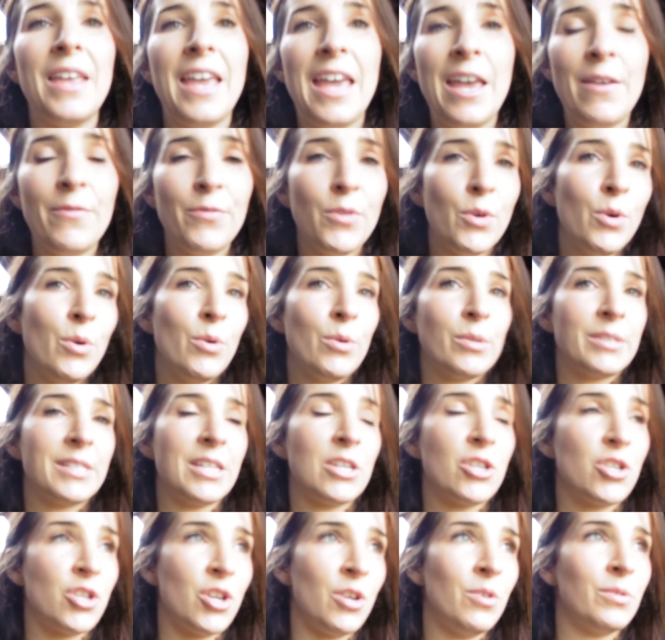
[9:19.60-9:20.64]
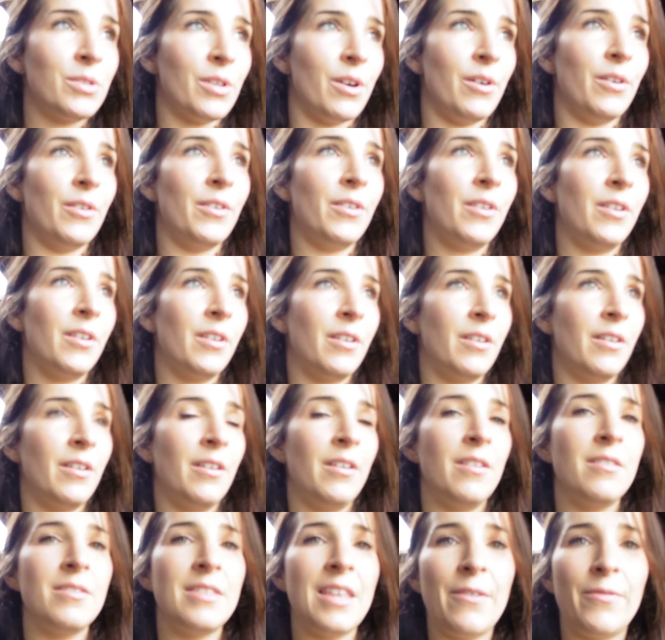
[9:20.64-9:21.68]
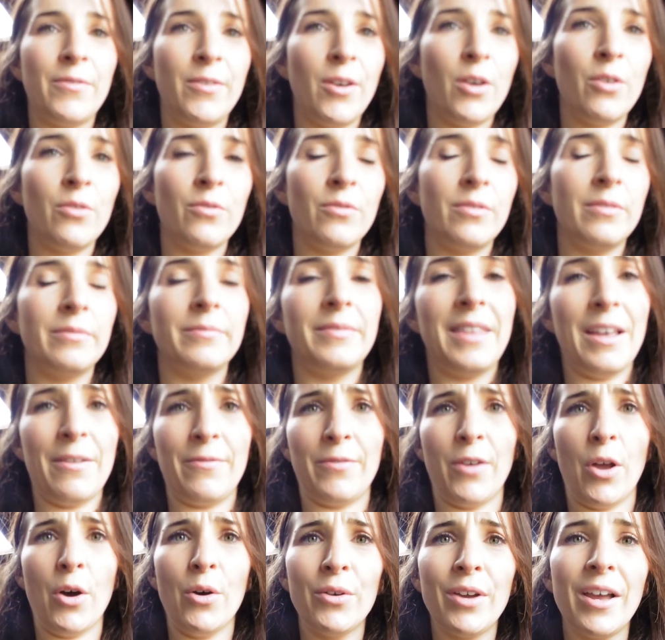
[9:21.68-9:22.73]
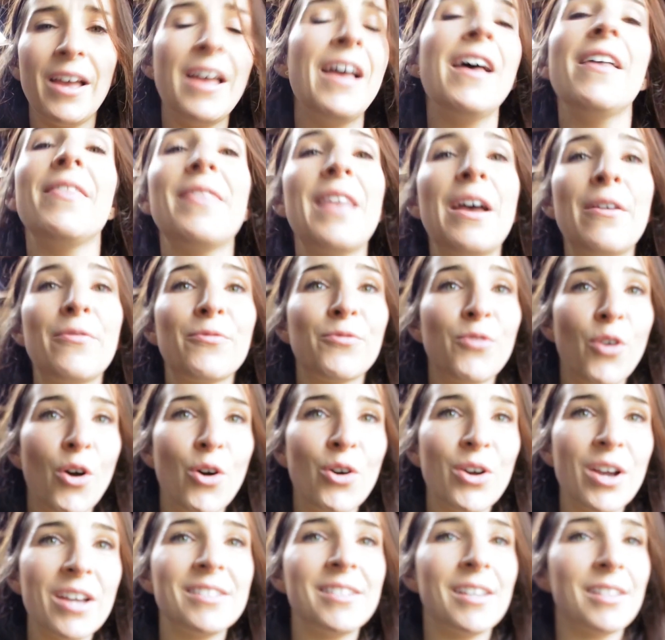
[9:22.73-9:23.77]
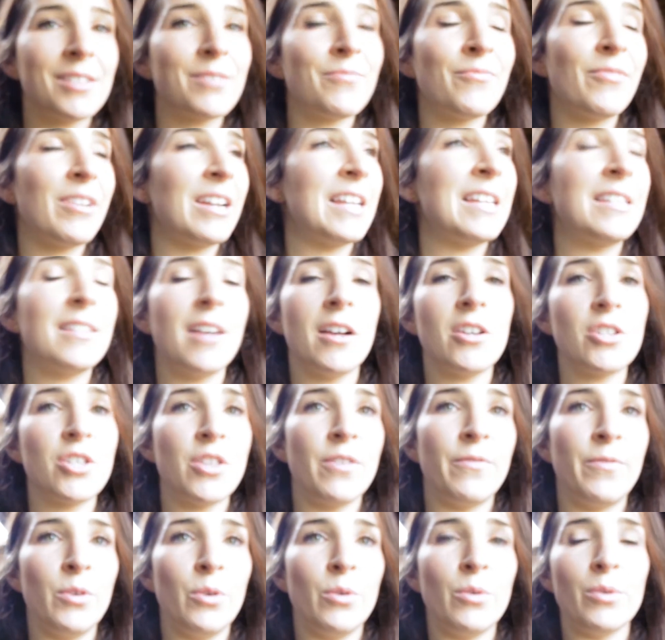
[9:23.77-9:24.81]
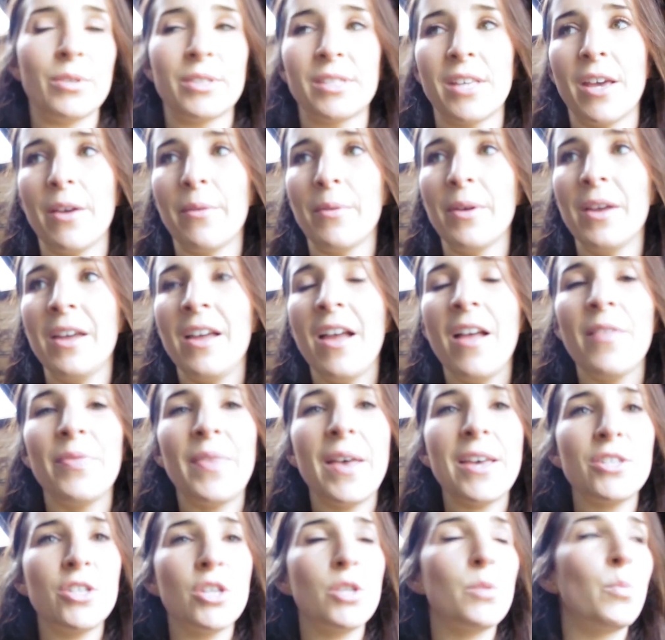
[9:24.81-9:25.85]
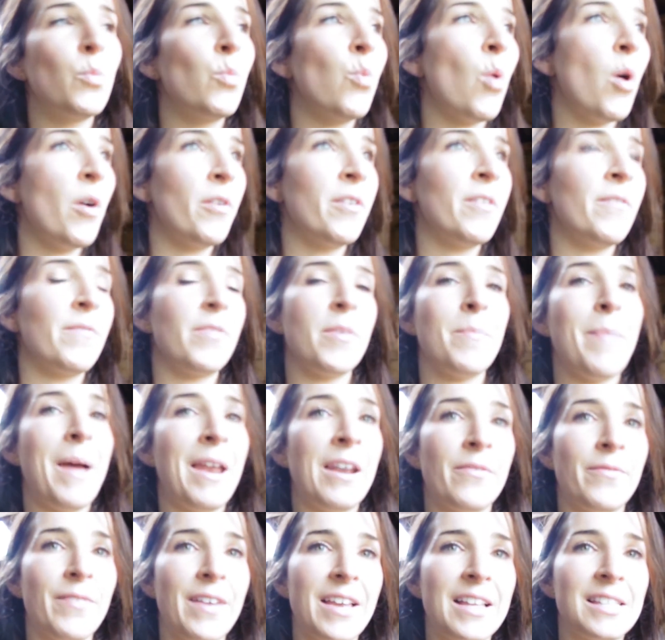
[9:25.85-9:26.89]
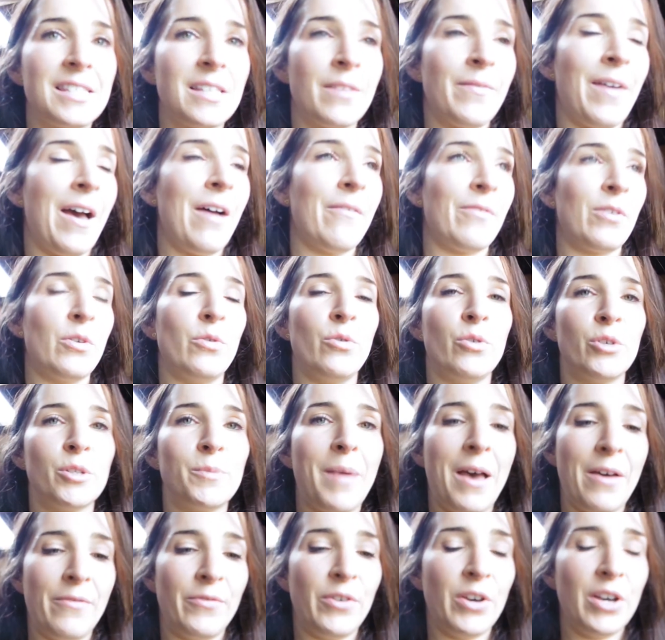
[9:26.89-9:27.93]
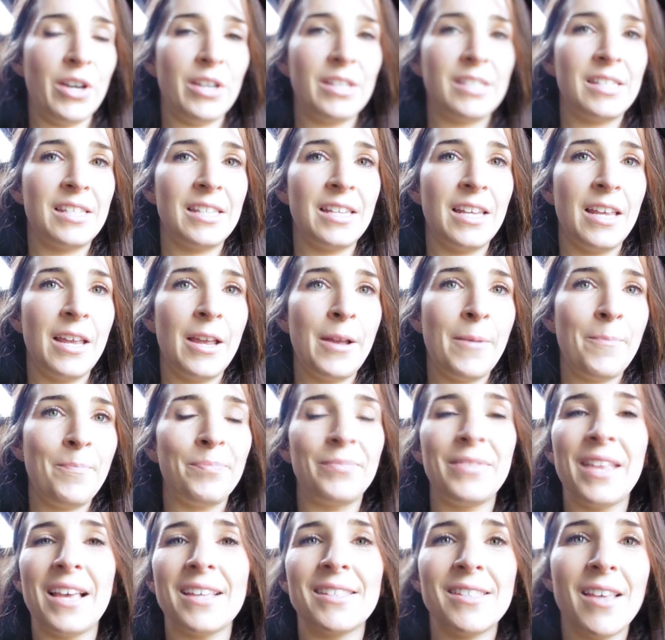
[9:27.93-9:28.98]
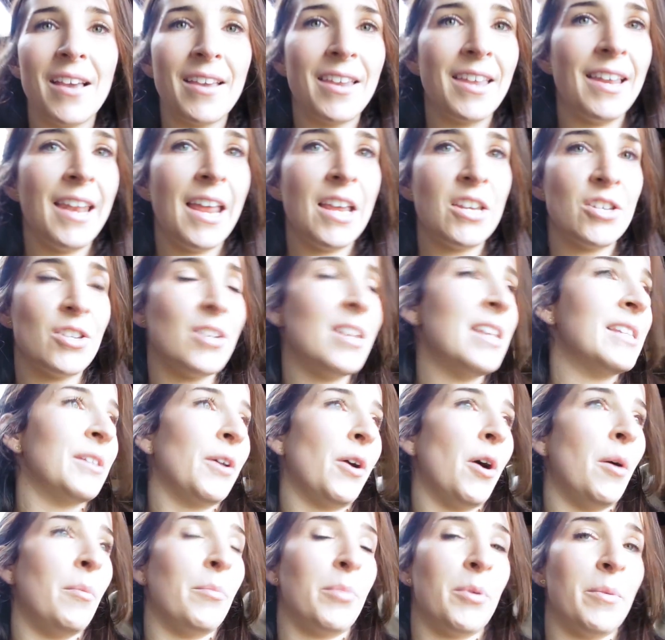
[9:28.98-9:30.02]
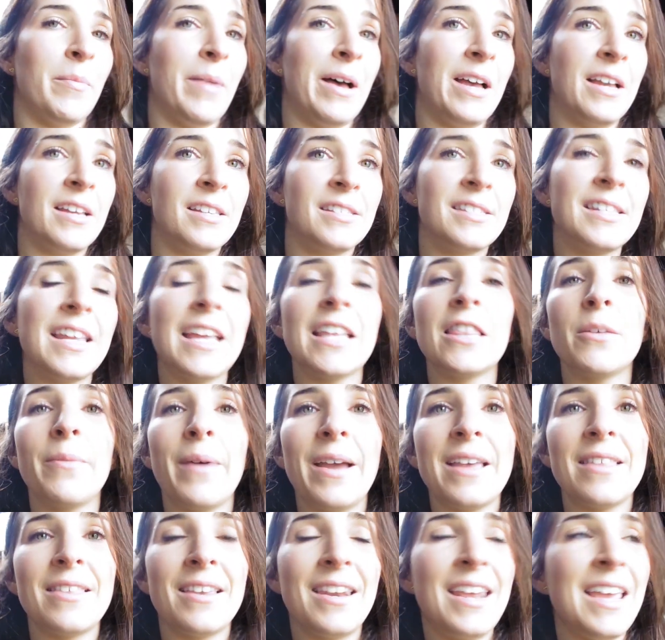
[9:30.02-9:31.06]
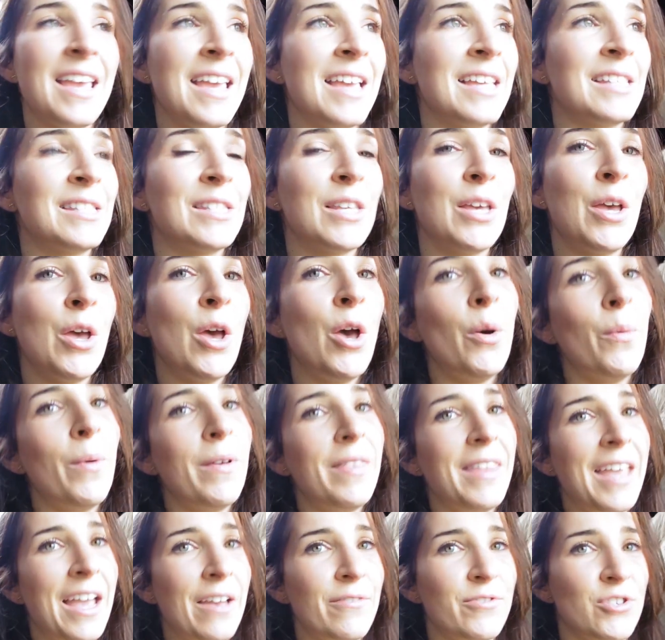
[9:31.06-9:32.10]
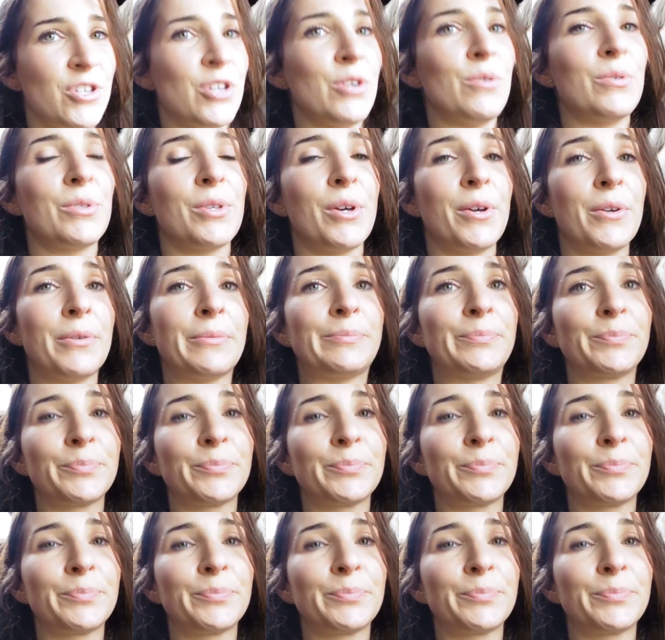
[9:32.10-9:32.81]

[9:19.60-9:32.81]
If the horse has shoes on, their flopped their flog, their frog doesn't really touch the floor. So that's just one of the benefits of having a horse barefoot. Their circulation isn't compromised in the way that it is when they have shoes on.